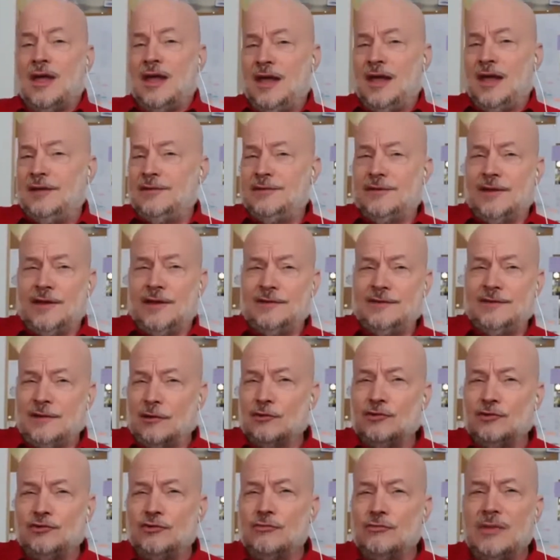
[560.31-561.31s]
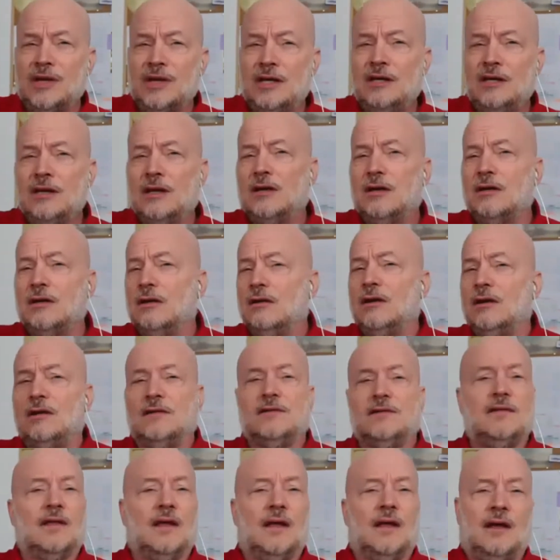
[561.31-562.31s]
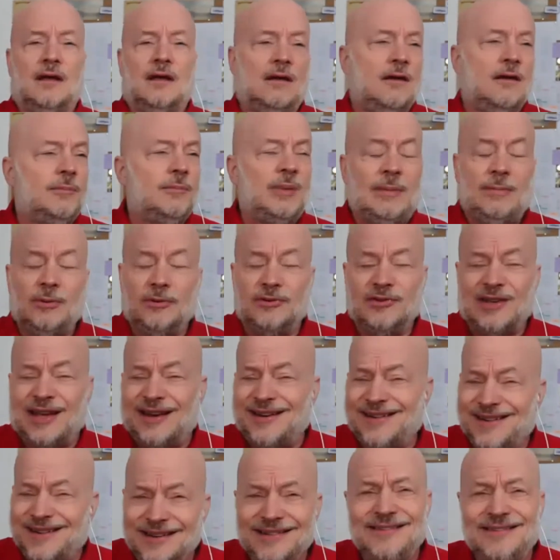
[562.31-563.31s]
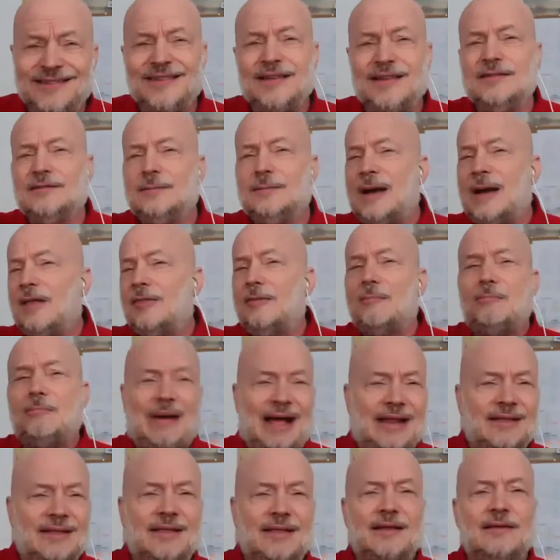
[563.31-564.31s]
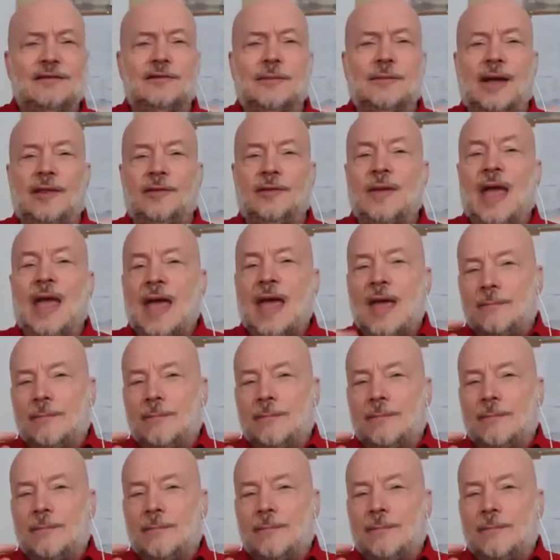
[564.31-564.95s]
Is their social media good? Is there people saying nice things about them, bad things about them?